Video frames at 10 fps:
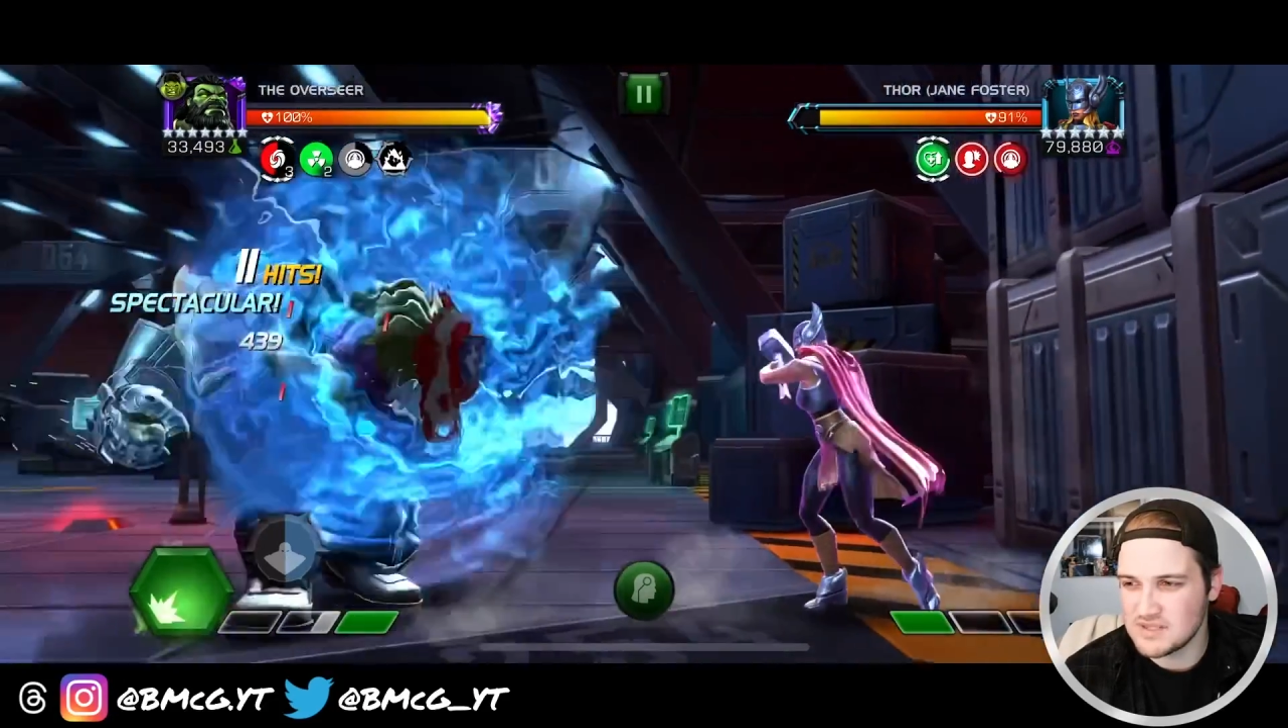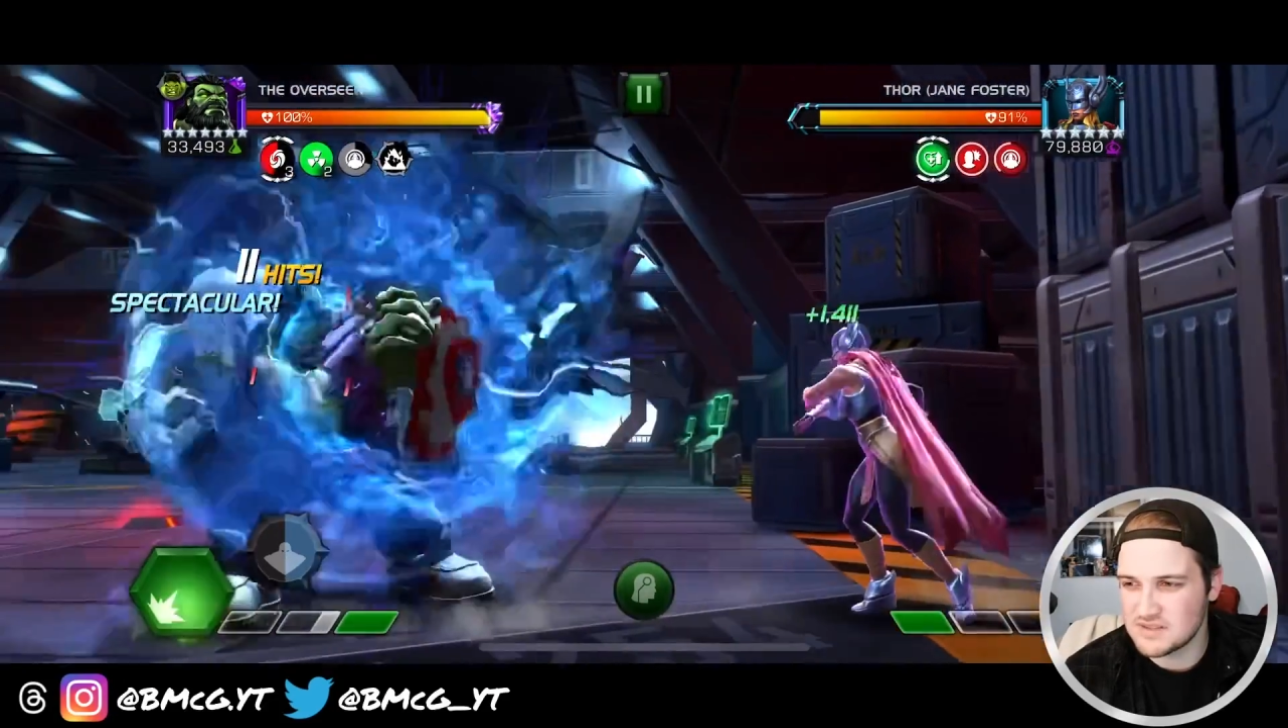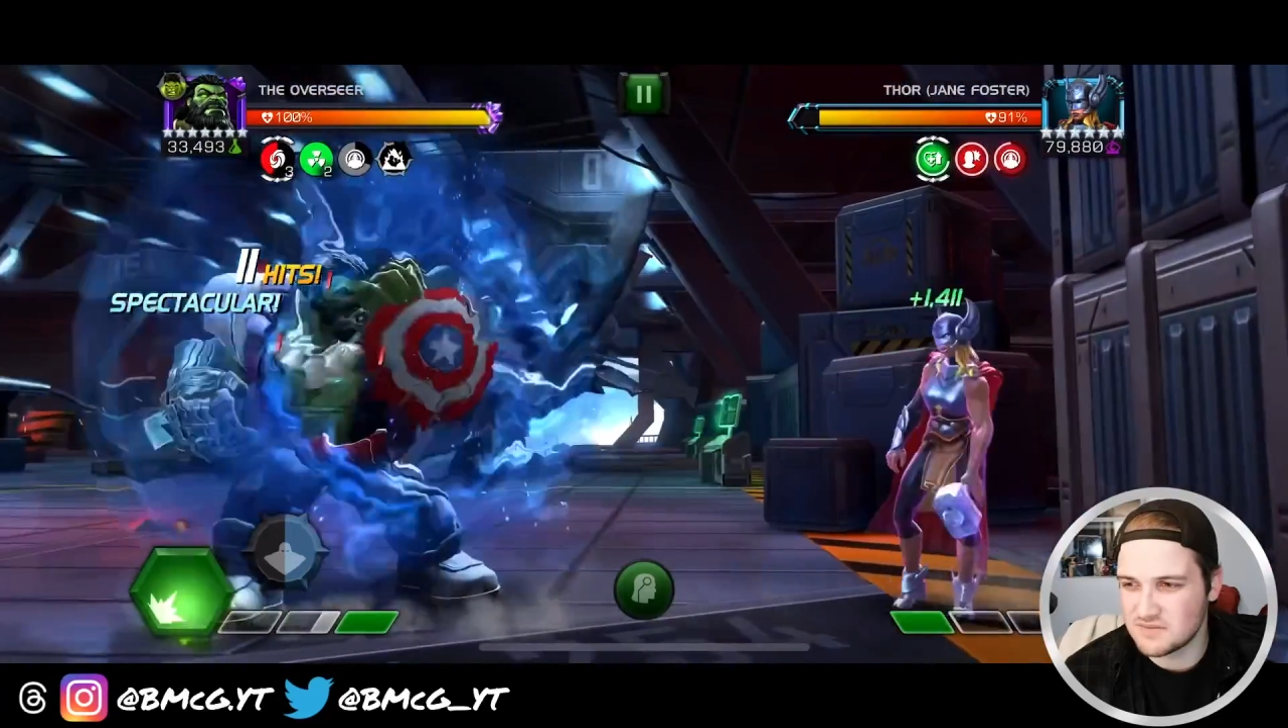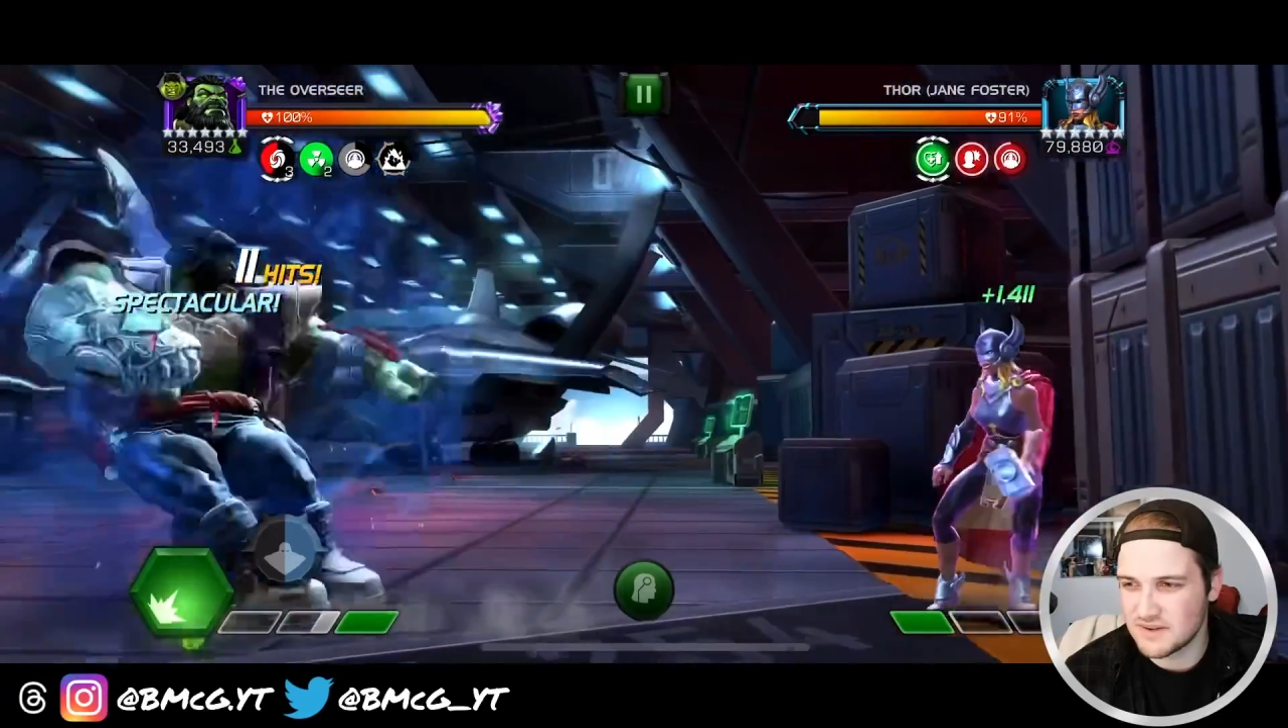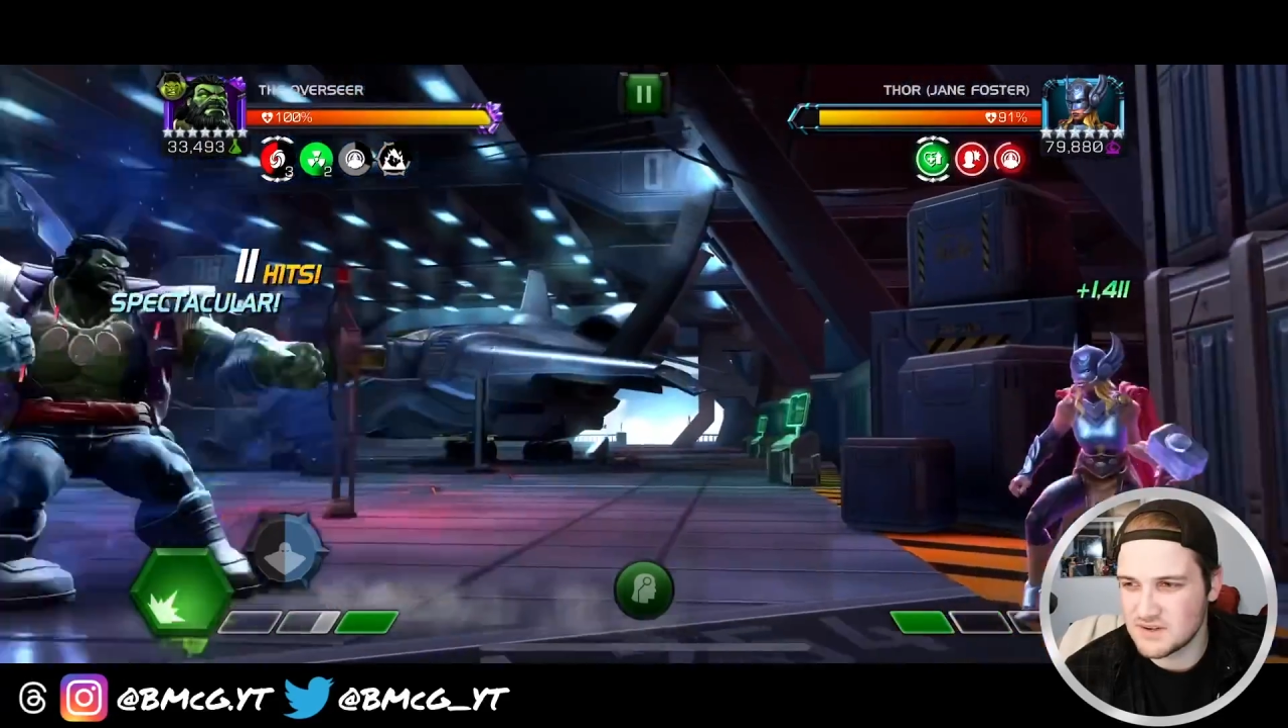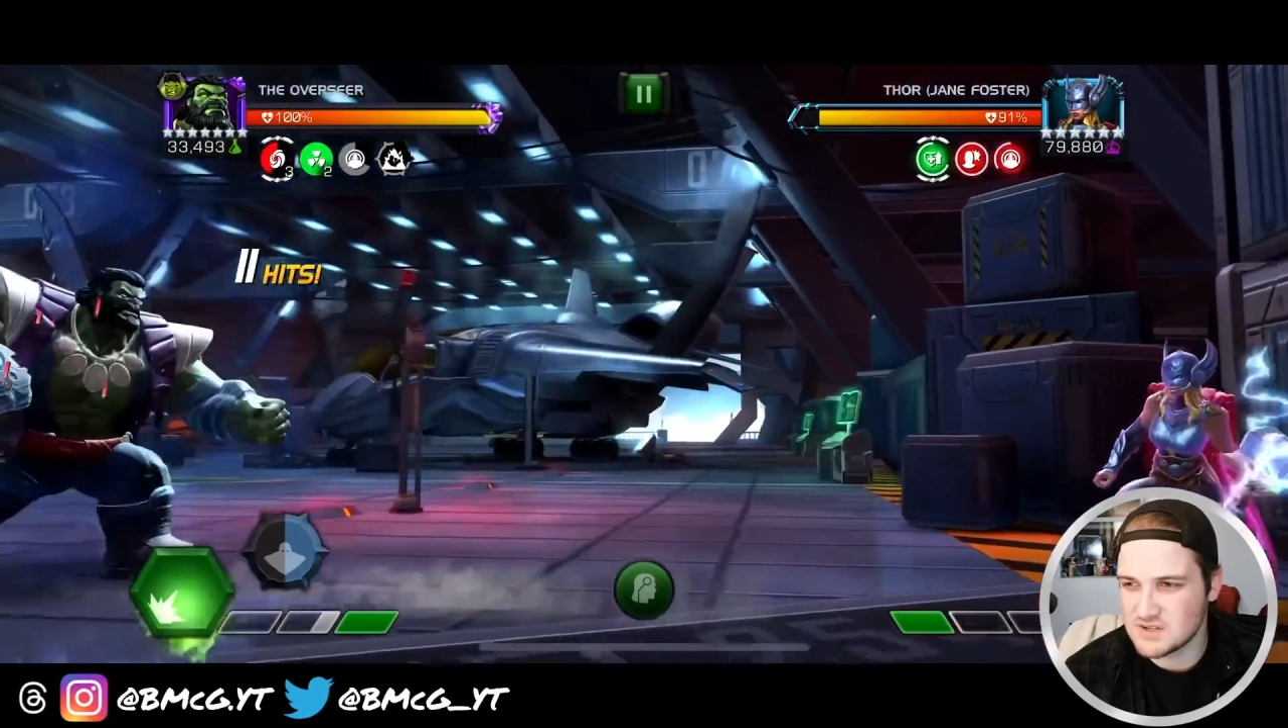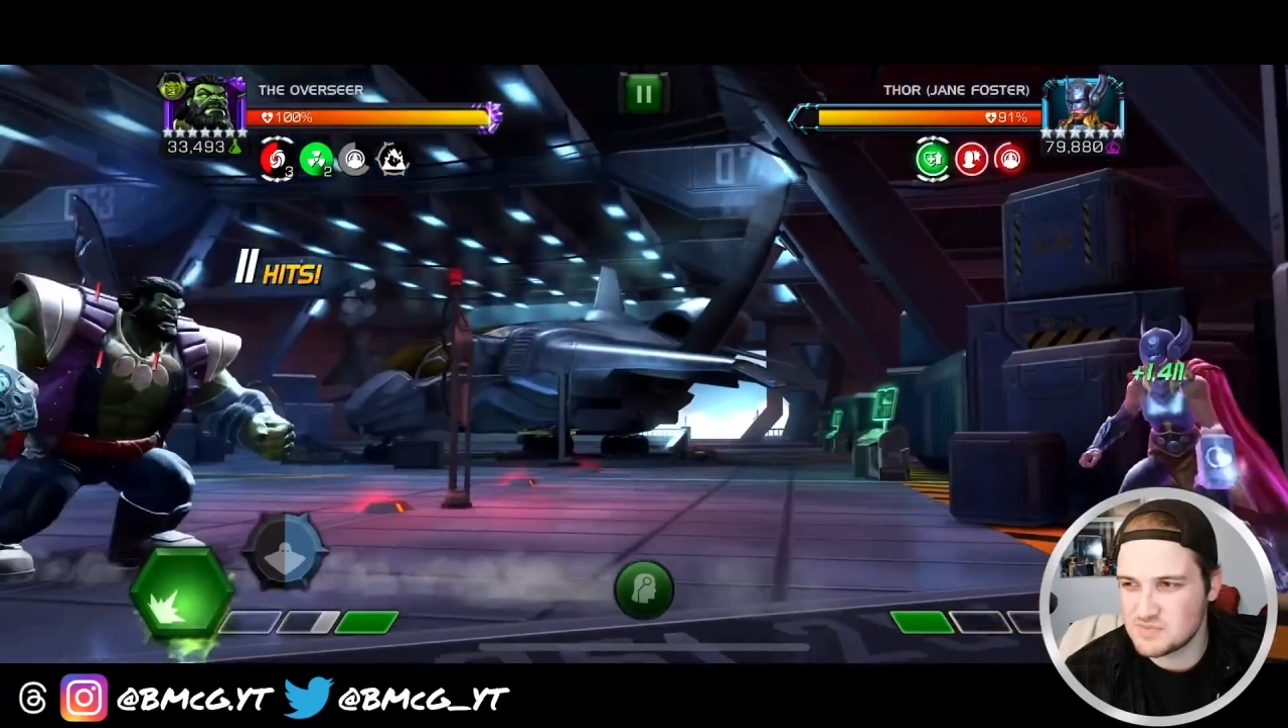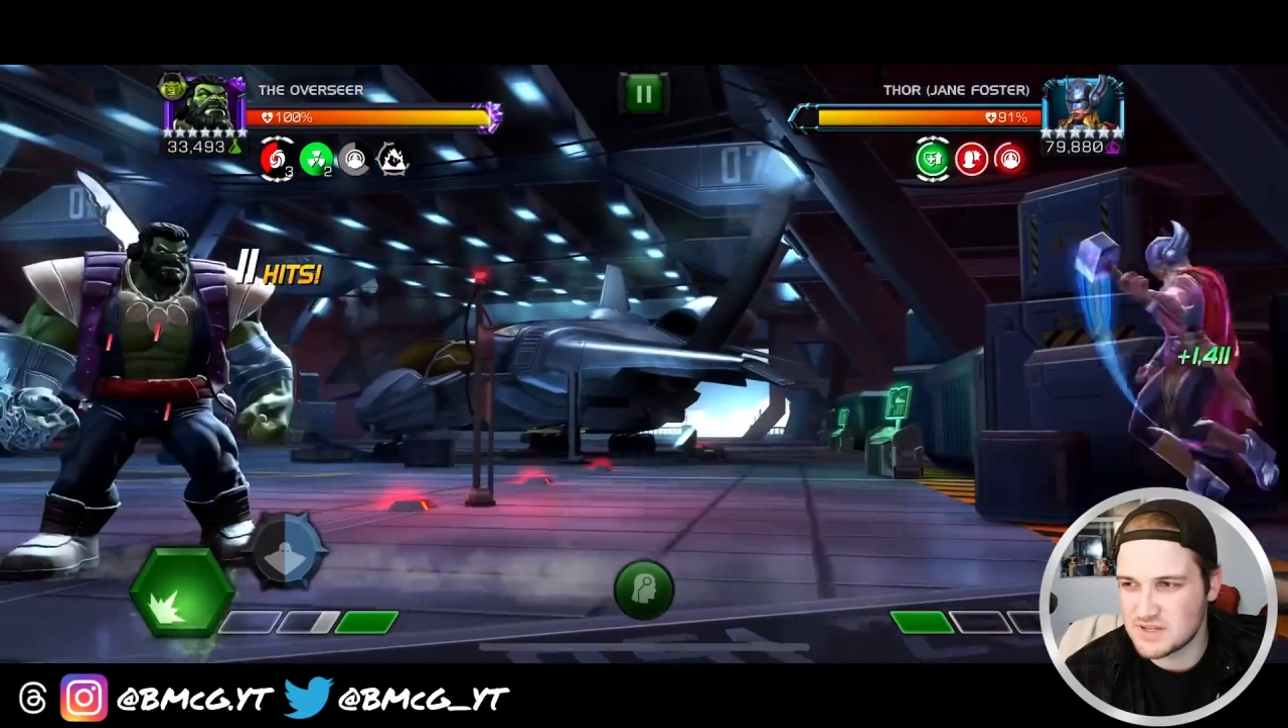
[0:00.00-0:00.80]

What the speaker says: these defenders,